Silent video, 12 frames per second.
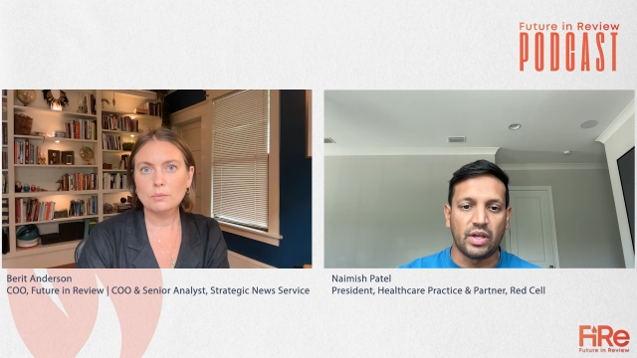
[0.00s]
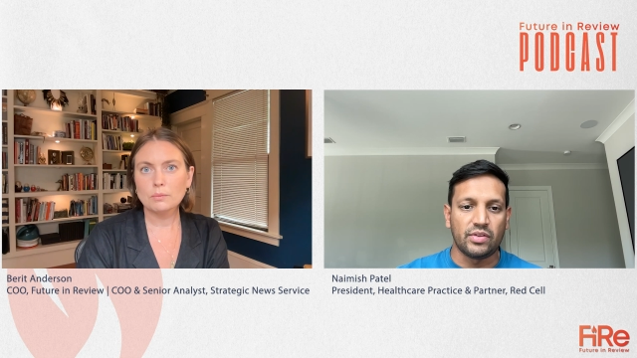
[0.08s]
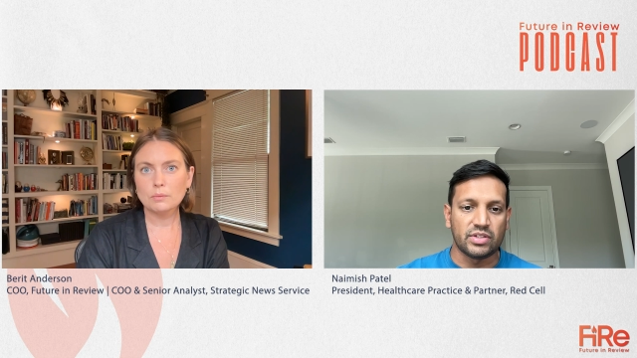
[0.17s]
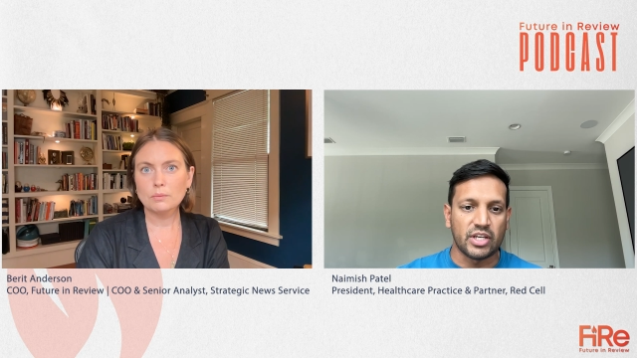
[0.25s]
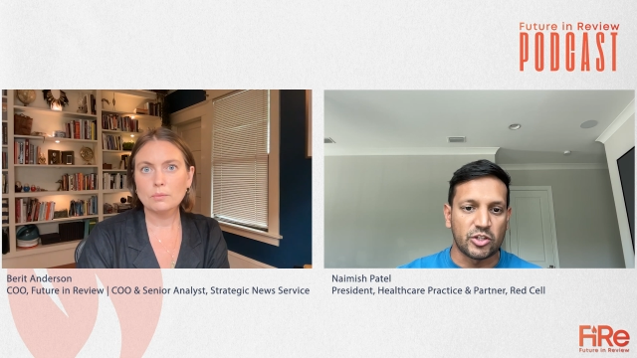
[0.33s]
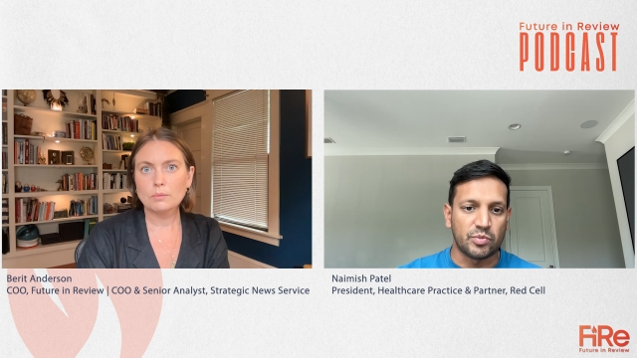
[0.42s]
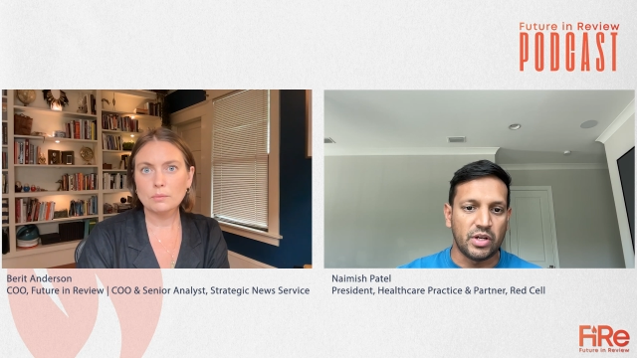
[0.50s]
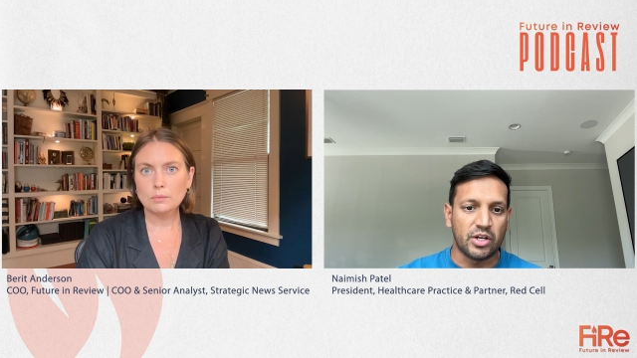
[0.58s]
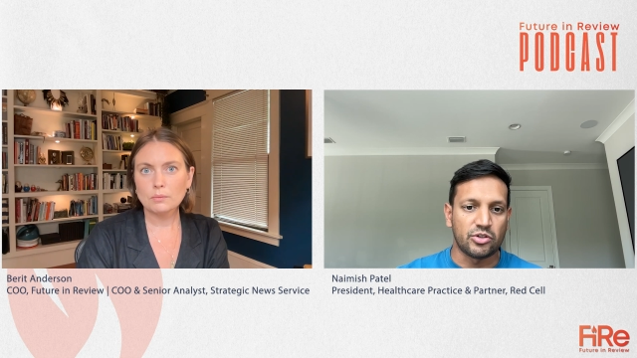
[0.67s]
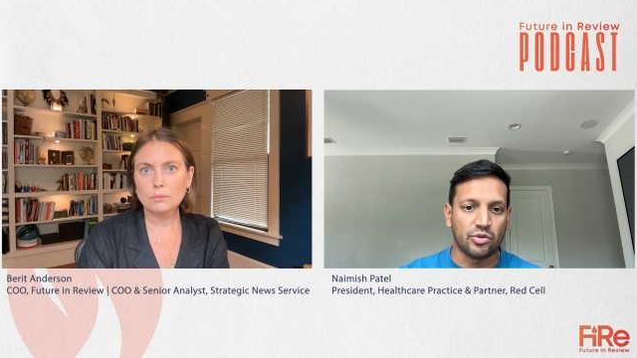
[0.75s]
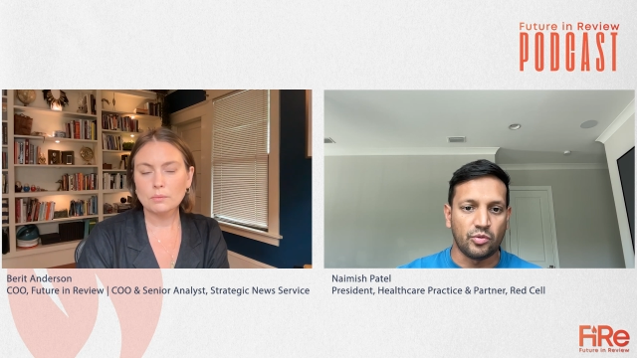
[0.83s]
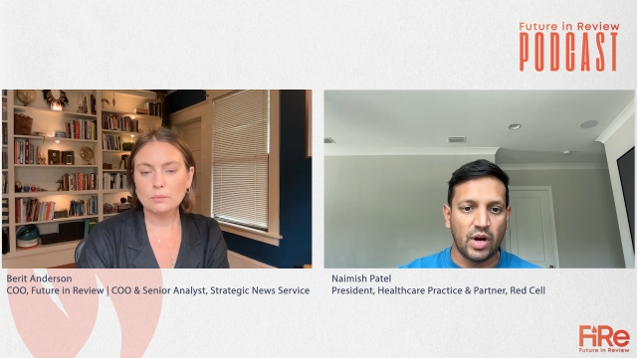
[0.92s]
Speaker 1: at this
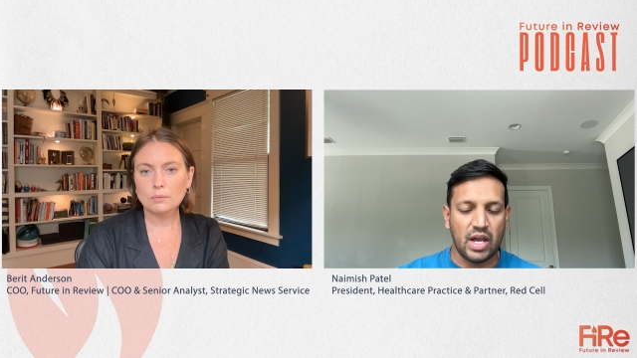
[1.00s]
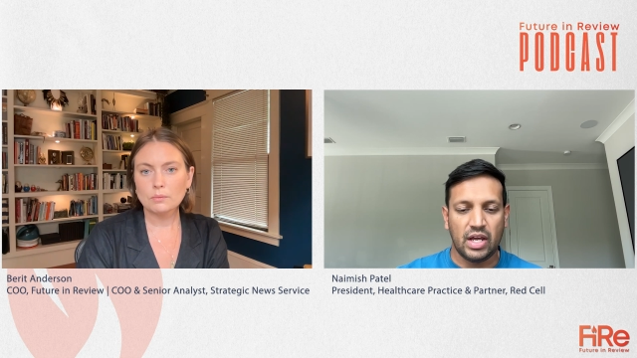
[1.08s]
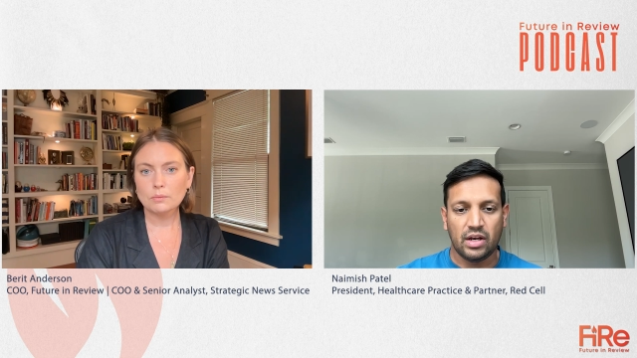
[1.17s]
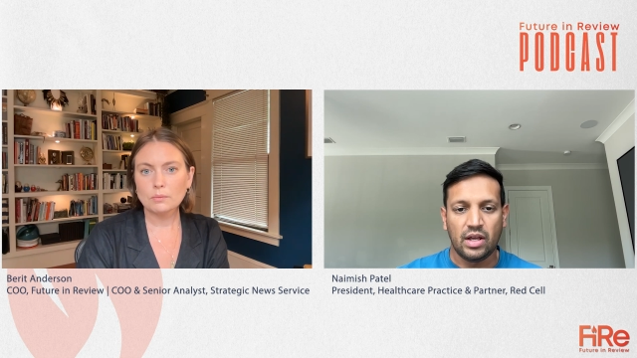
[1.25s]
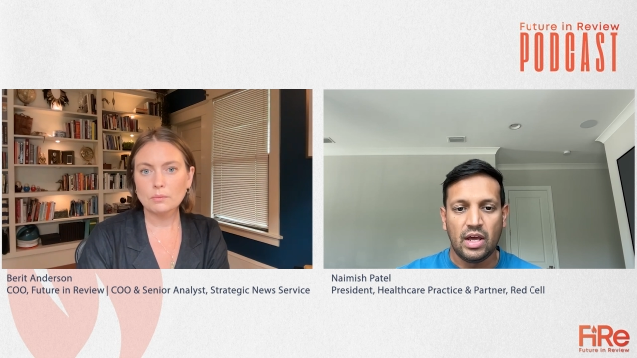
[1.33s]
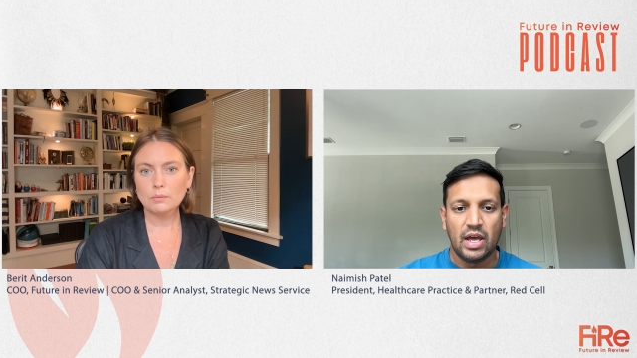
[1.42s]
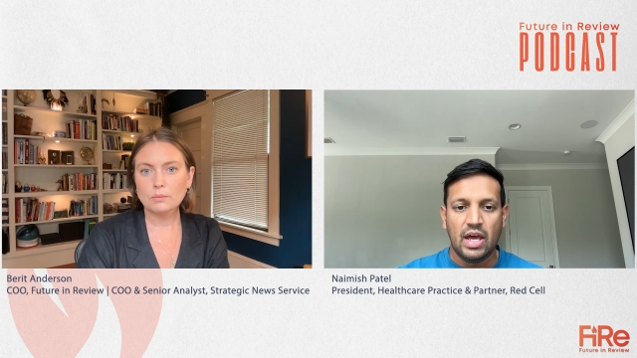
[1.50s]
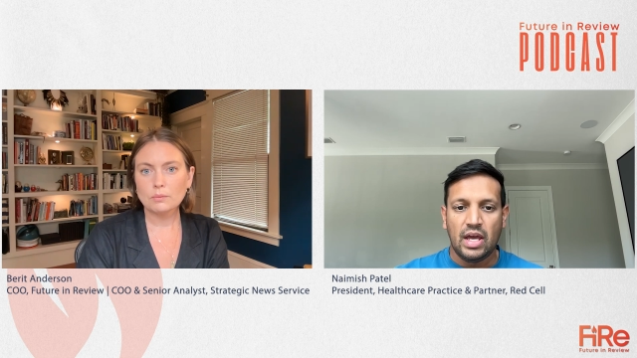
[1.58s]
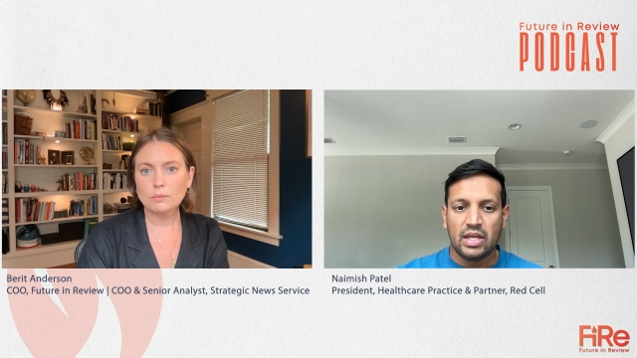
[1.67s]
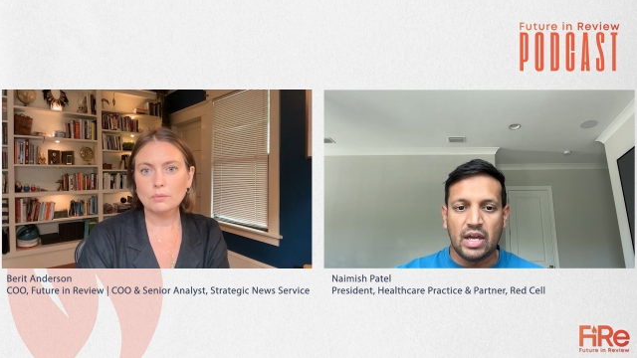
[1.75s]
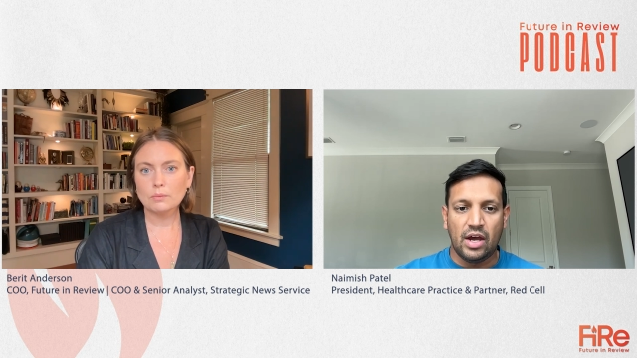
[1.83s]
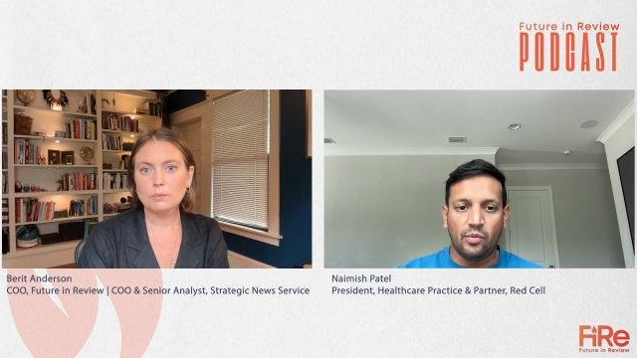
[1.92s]
exponential rate,
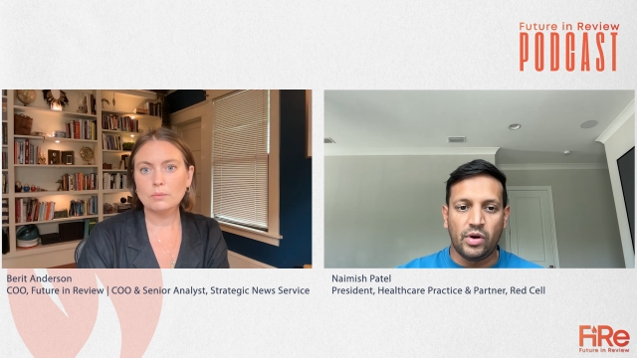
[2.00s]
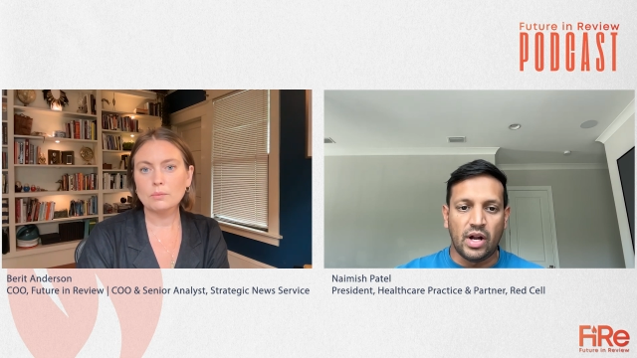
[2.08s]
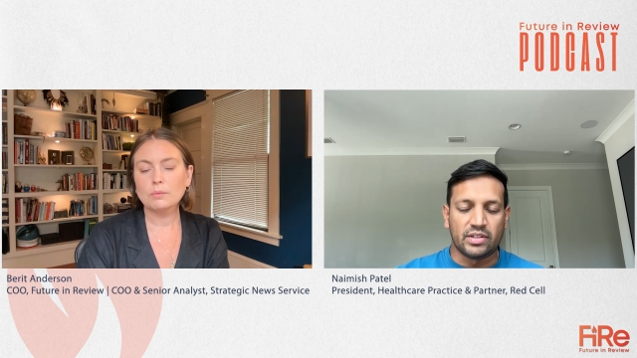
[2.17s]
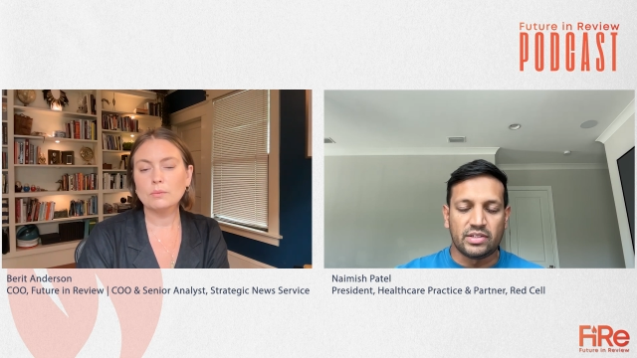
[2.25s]
yet we're not